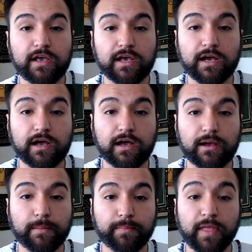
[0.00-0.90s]

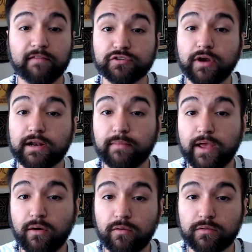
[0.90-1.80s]
have tried in
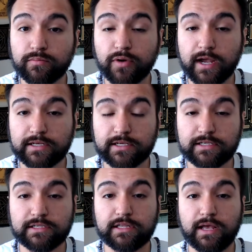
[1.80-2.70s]
my own
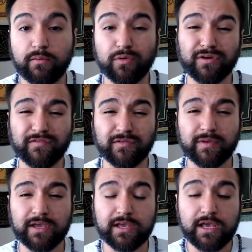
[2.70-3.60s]
practice and that work for
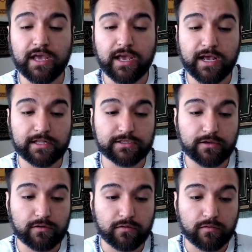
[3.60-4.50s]
me. And
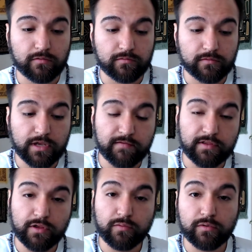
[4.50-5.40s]
so
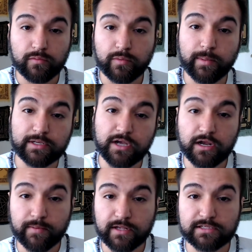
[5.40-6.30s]
even though when we
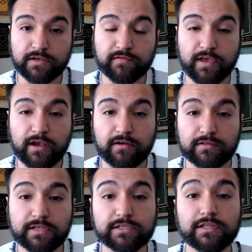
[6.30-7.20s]
talk about self-care,
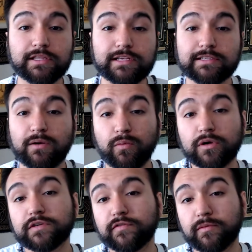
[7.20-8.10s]
these are the things that
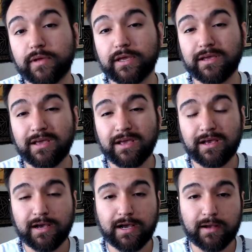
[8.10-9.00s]
worked for me.
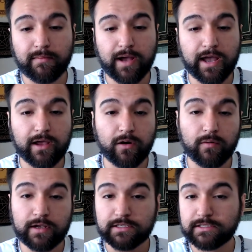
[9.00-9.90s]
I
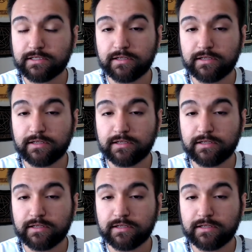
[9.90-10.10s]
always